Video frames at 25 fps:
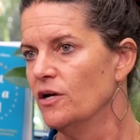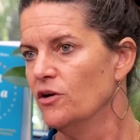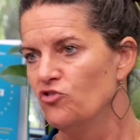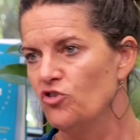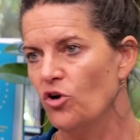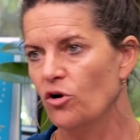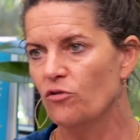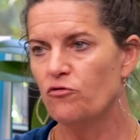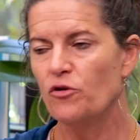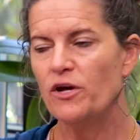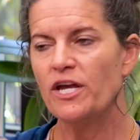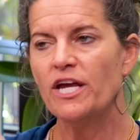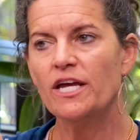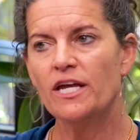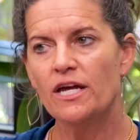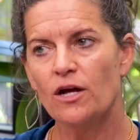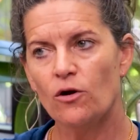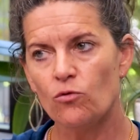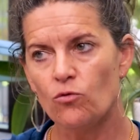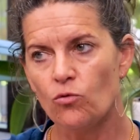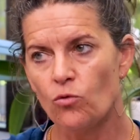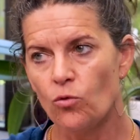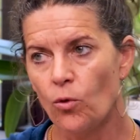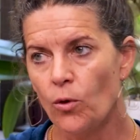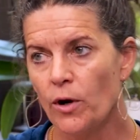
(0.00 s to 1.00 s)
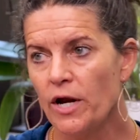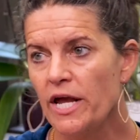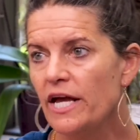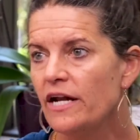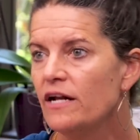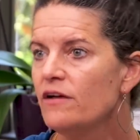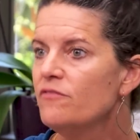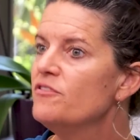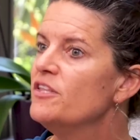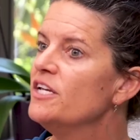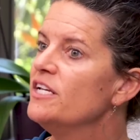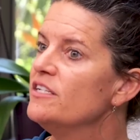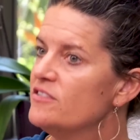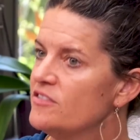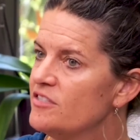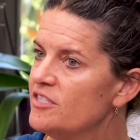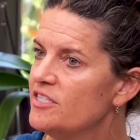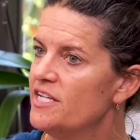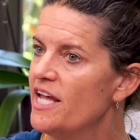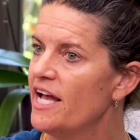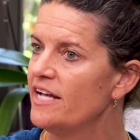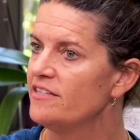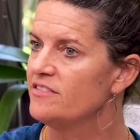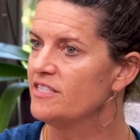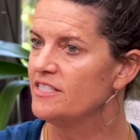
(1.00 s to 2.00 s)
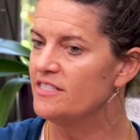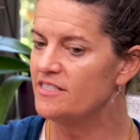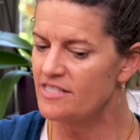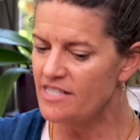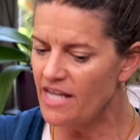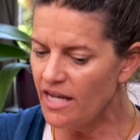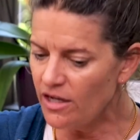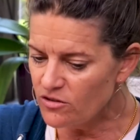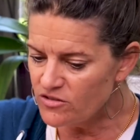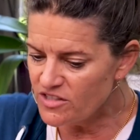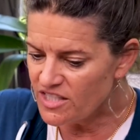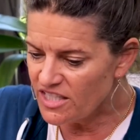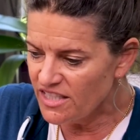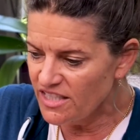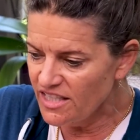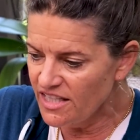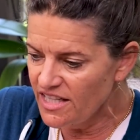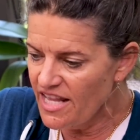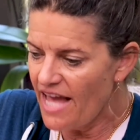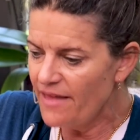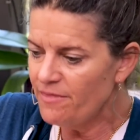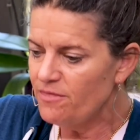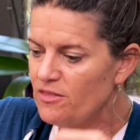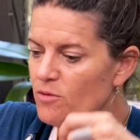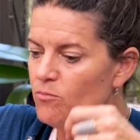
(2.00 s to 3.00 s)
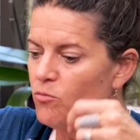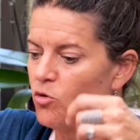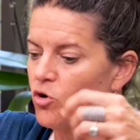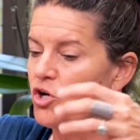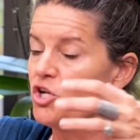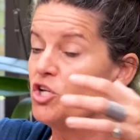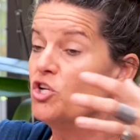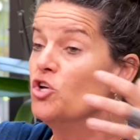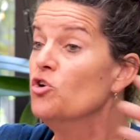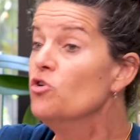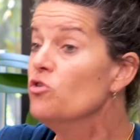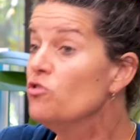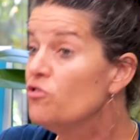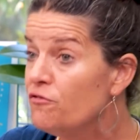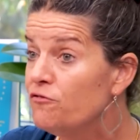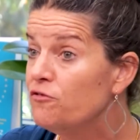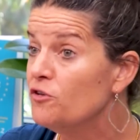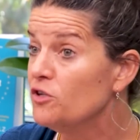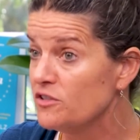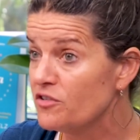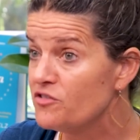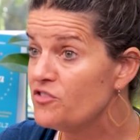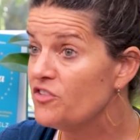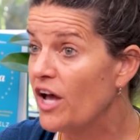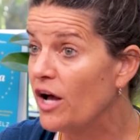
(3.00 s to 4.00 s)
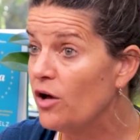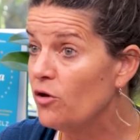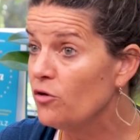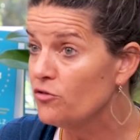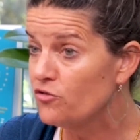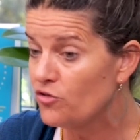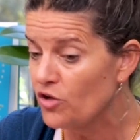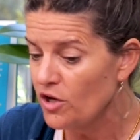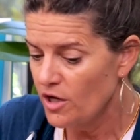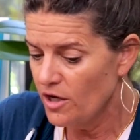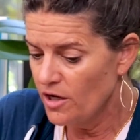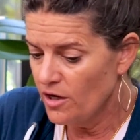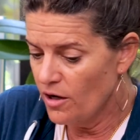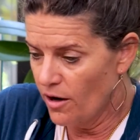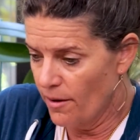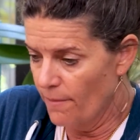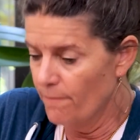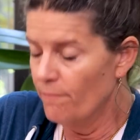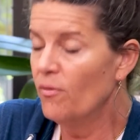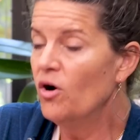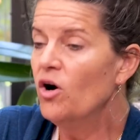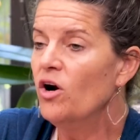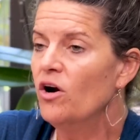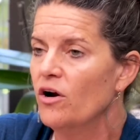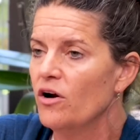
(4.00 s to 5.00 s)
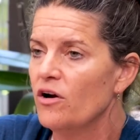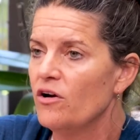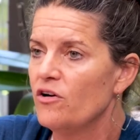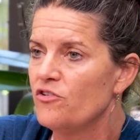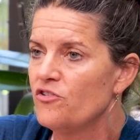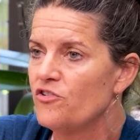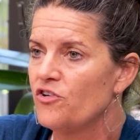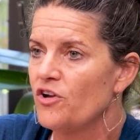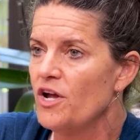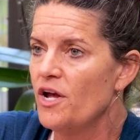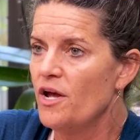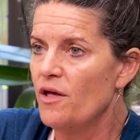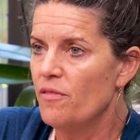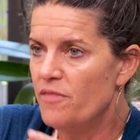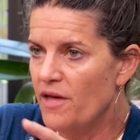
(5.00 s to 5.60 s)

So if we can get rid of these senescent cells and let the more youthful cells emerge,